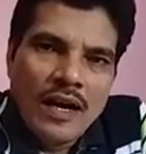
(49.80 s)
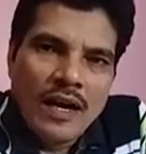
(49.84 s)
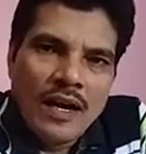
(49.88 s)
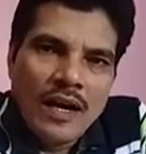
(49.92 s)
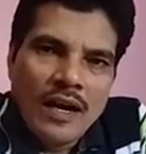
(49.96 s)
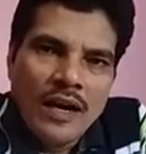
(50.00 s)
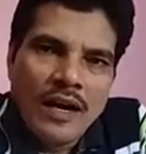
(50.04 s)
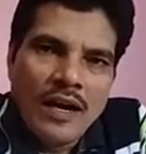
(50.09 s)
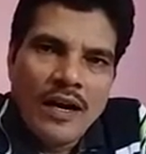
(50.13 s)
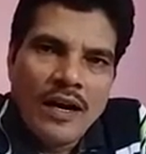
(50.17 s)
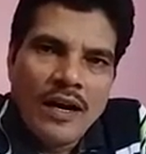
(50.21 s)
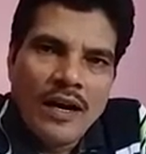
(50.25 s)

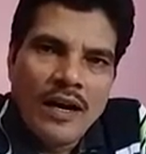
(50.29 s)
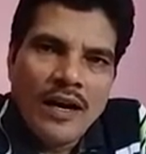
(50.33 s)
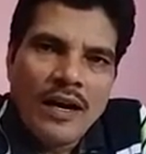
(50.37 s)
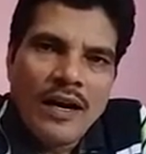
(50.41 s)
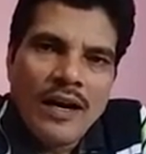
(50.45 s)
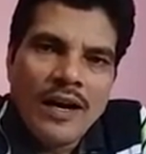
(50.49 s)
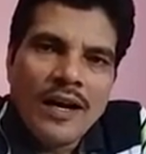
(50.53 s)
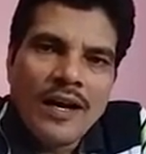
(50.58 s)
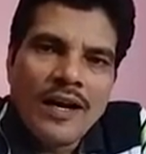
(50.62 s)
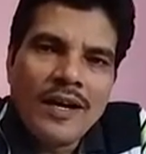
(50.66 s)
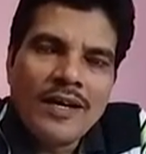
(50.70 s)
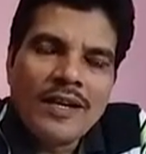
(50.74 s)

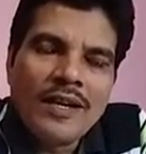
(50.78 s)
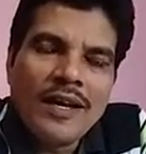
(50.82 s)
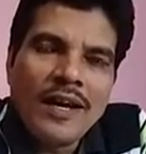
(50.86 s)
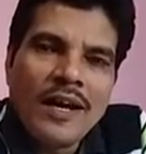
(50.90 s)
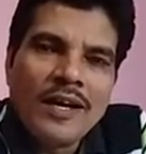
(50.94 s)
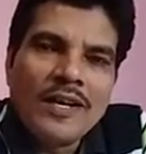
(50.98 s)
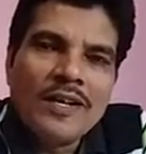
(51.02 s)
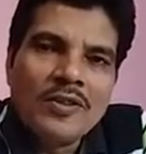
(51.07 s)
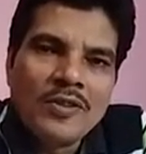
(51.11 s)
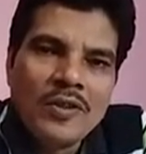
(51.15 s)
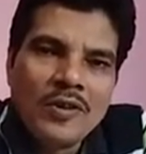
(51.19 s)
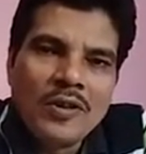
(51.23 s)

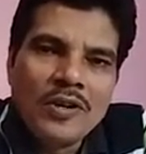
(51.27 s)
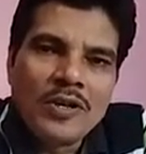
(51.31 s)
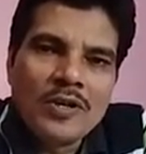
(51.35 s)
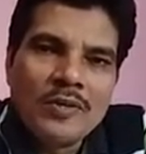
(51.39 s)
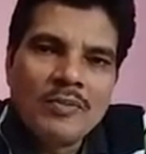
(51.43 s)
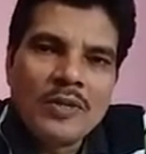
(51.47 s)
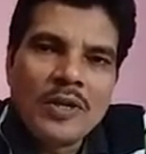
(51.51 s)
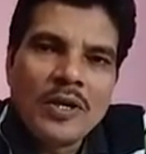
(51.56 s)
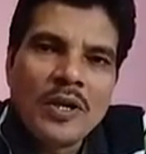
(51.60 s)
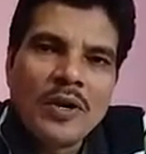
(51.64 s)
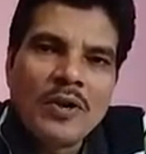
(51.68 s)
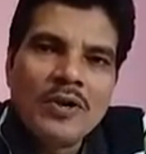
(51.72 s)
I thought
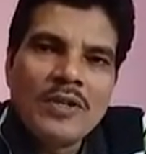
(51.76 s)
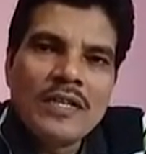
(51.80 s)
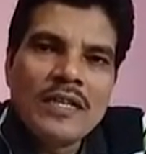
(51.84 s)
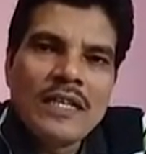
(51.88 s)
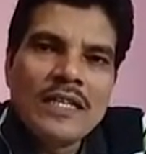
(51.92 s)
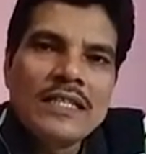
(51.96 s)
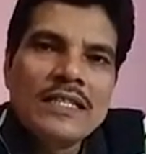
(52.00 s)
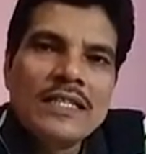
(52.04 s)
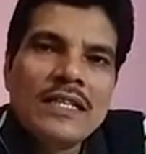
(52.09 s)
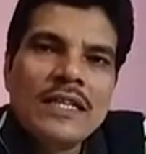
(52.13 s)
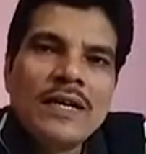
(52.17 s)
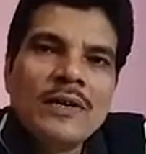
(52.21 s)
because
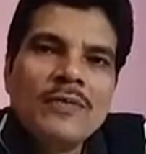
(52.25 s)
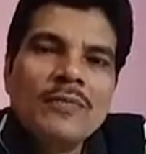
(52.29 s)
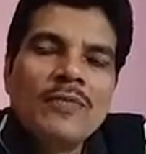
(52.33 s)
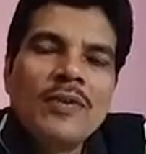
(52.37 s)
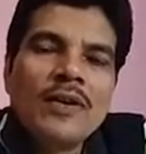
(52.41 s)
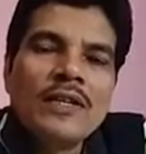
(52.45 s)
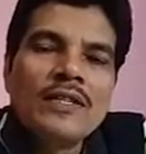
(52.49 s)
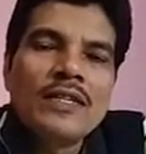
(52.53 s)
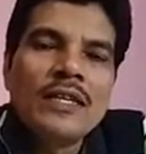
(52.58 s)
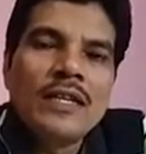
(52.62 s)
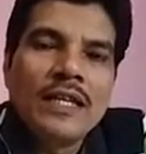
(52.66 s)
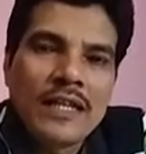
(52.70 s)
his name
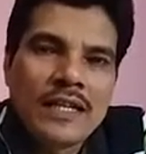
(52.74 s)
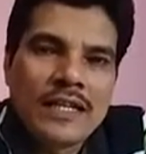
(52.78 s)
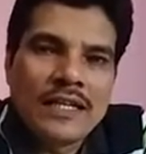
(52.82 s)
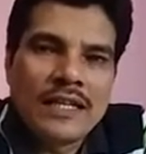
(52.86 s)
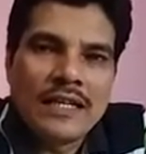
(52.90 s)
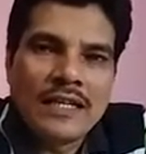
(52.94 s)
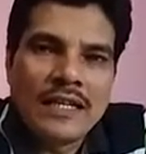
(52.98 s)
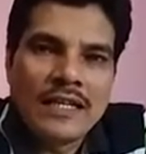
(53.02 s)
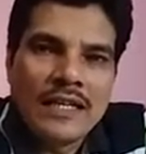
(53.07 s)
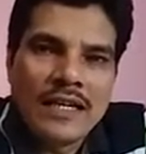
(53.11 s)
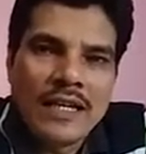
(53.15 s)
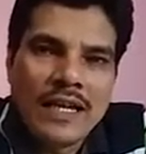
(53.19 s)
was
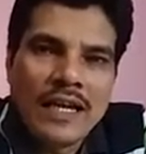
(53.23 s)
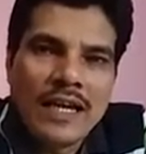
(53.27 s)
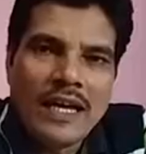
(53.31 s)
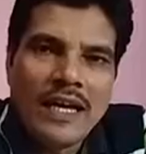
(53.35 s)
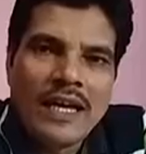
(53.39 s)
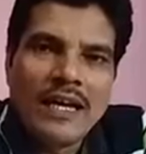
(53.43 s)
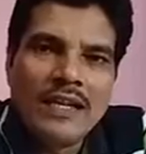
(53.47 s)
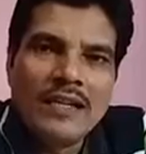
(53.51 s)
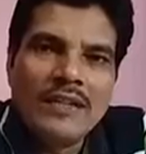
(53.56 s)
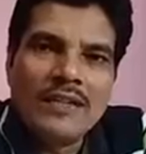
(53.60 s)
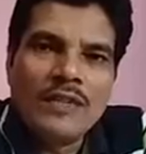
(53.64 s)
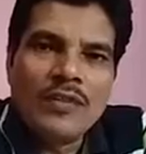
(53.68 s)
Lucky
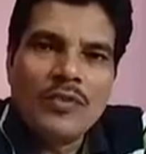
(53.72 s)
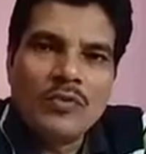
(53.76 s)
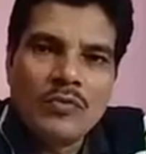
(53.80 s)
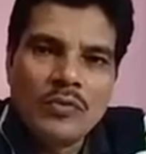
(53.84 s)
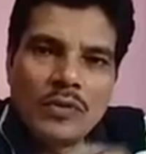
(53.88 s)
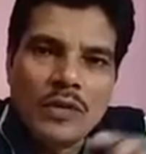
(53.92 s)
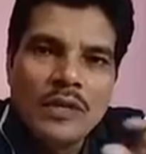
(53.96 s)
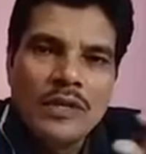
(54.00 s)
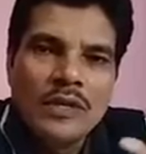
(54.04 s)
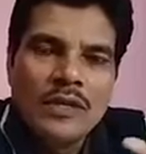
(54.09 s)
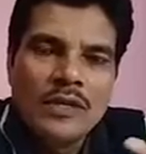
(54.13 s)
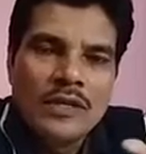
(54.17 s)
and the
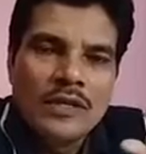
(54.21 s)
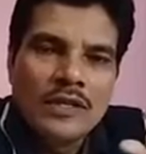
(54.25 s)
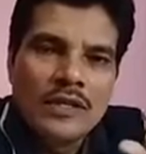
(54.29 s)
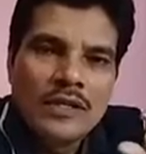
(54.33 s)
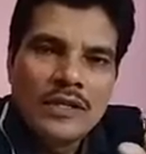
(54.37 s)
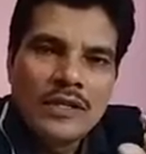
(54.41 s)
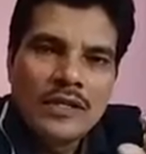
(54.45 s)
word,